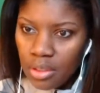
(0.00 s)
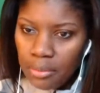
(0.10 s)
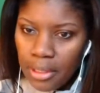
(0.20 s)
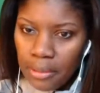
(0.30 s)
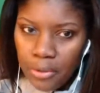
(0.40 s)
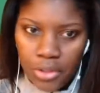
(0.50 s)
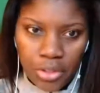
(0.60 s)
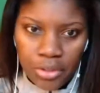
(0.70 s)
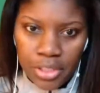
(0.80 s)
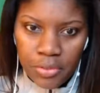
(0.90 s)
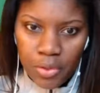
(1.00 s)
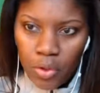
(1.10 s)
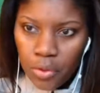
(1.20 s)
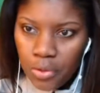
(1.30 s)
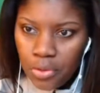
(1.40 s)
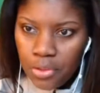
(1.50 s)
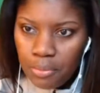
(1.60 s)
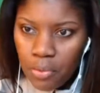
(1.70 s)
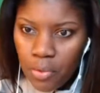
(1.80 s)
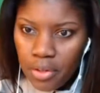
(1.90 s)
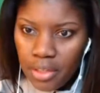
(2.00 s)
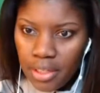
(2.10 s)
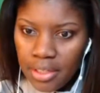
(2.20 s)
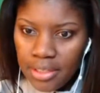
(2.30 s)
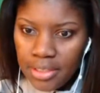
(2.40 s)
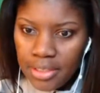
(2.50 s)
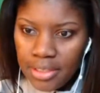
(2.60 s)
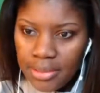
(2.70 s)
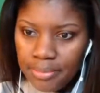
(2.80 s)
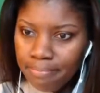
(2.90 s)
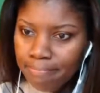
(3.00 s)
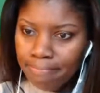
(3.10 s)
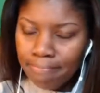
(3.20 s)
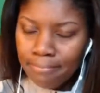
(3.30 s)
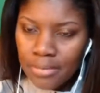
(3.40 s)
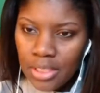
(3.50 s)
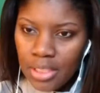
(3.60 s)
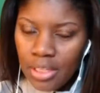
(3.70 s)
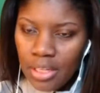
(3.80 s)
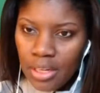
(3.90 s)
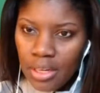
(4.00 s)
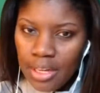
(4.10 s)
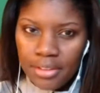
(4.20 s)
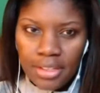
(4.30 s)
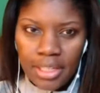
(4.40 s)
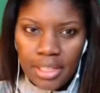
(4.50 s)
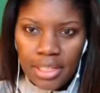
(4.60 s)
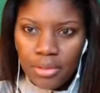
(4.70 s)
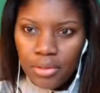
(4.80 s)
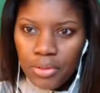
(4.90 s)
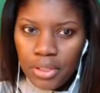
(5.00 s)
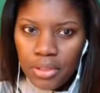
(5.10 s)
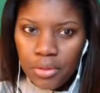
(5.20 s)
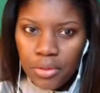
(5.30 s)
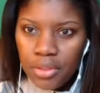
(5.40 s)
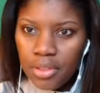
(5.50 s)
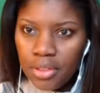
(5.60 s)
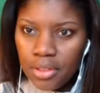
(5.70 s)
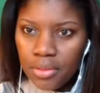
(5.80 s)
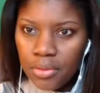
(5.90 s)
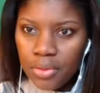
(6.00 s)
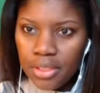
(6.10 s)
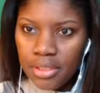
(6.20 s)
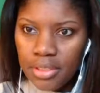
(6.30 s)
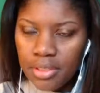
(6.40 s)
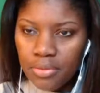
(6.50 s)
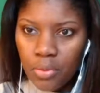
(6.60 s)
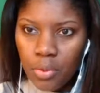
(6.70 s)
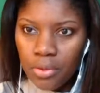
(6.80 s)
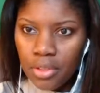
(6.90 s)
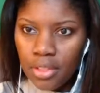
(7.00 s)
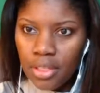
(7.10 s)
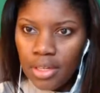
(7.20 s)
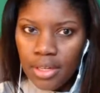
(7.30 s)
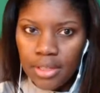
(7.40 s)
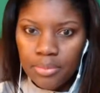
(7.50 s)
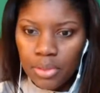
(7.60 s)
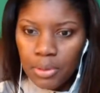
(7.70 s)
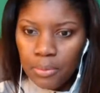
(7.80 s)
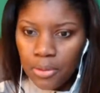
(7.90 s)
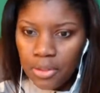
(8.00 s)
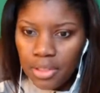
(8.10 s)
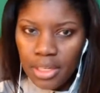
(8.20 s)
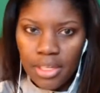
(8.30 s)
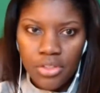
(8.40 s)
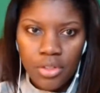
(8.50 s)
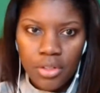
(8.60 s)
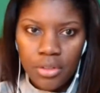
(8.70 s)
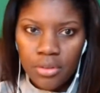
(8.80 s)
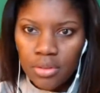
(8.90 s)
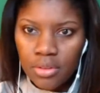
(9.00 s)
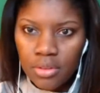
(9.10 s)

But I appreciate you guys for all your support. And I think I don't know if I included any other links for the, let me put in the HR.